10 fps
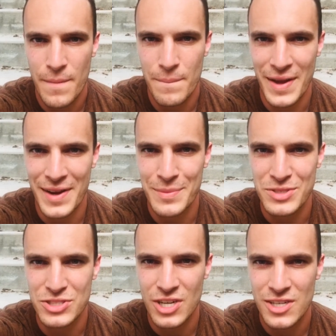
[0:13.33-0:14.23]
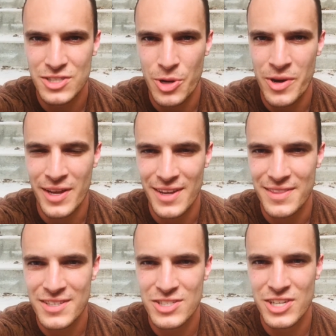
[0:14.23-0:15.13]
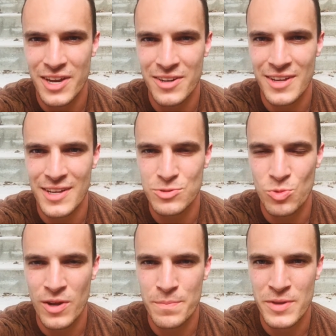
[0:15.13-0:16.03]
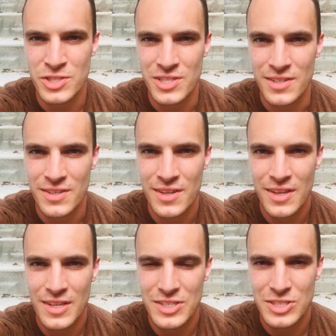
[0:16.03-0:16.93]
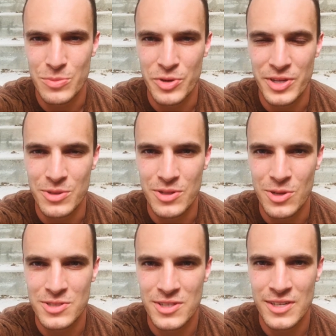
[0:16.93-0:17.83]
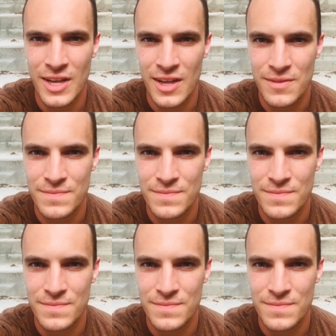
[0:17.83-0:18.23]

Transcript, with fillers: My name is Josh Godec, and this channel has one mission to bring you closer to God.